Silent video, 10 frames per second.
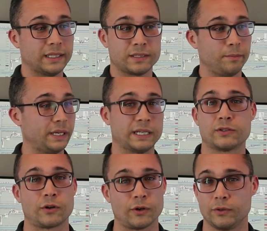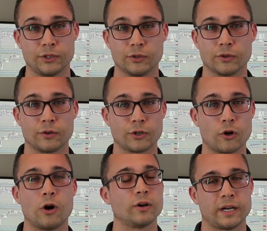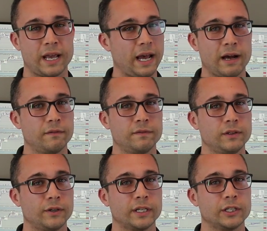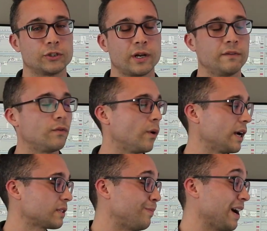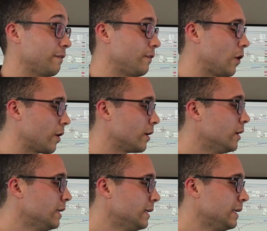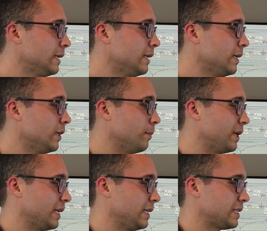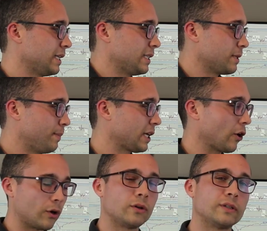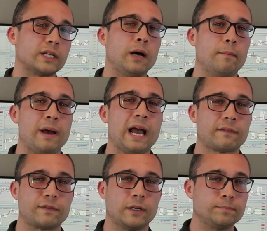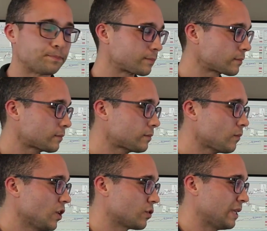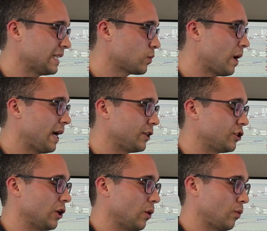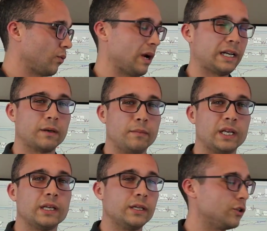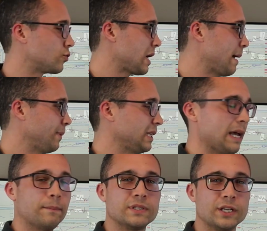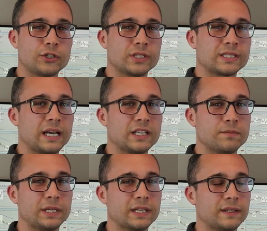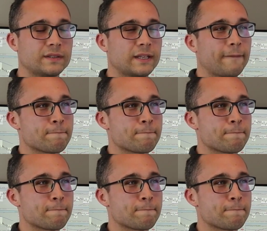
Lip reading: that's the biggest hurdle you're all going to have learning to trade Forex by far. But it's a big hurdle to come back from. So that's why I don't recommend dropping that position size, because